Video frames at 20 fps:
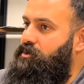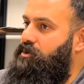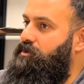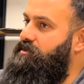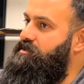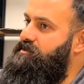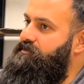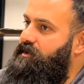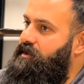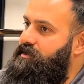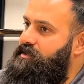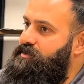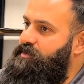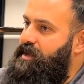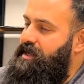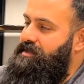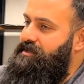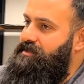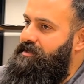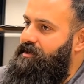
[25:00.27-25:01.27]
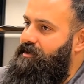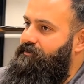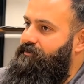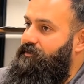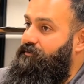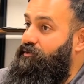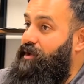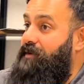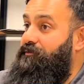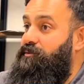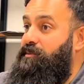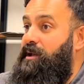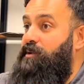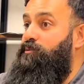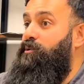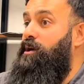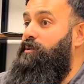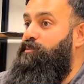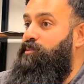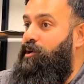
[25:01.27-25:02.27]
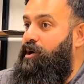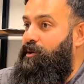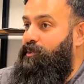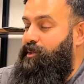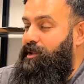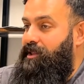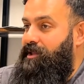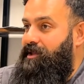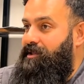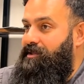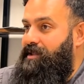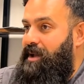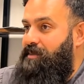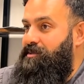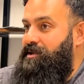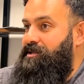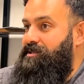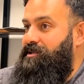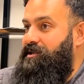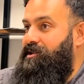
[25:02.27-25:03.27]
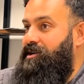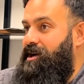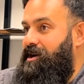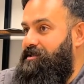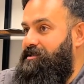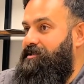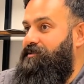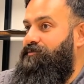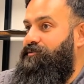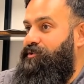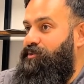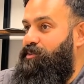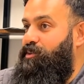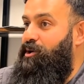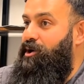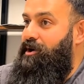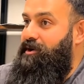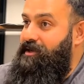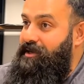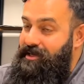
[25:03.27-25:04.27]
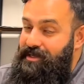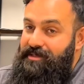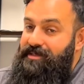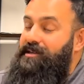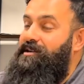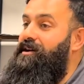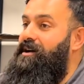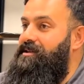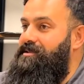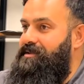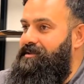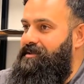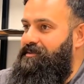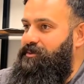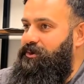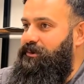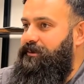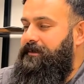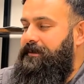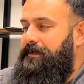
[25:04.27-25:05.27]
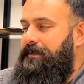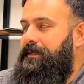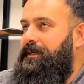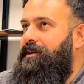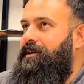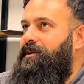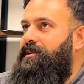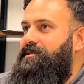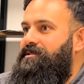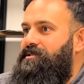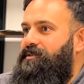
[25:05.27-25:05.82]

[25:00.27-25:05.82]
The mold is very expensive. If you have to make one part with it, that means the cost of your part is the cost of the mold. Yeah.